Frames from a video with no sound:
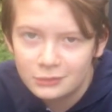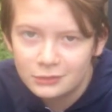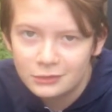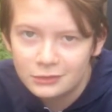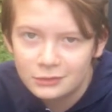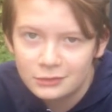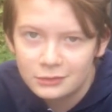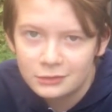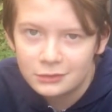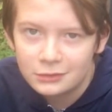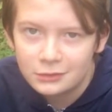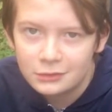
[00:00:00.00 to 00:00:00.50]

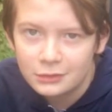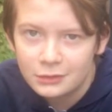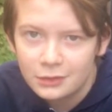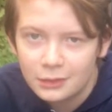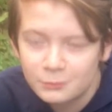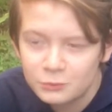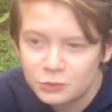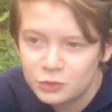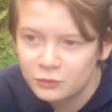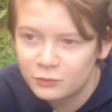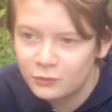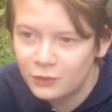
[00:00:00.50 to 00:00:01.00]
I'm
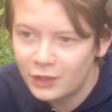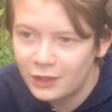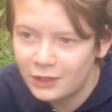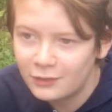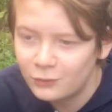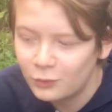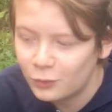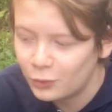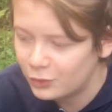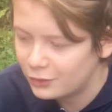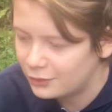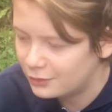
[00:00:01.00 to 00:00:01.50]

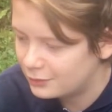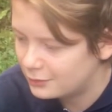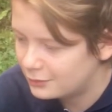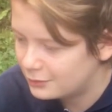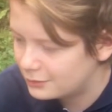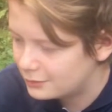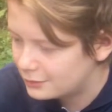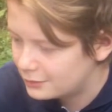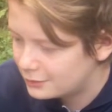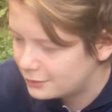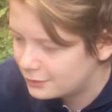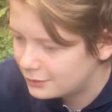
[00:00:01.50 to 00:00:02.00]
Survival,
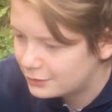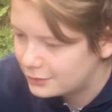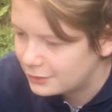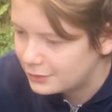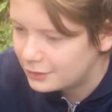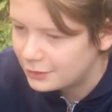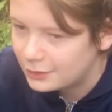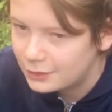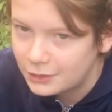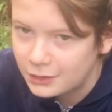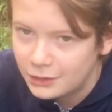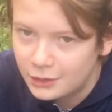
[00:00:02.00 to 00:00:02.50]

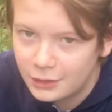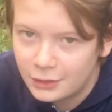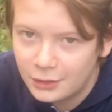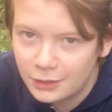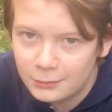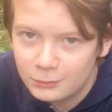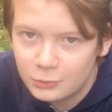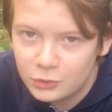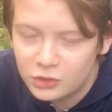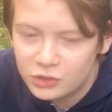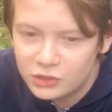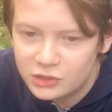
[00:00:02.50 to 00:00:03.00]
and
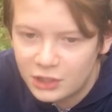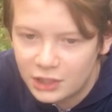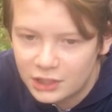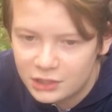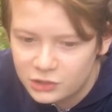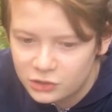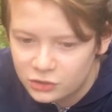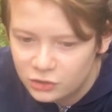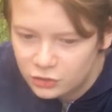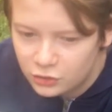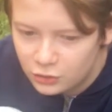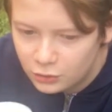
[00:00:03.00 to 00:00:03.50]
I'm
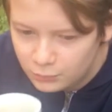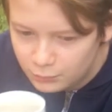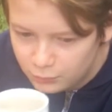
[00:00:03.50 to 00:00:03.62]
contestant number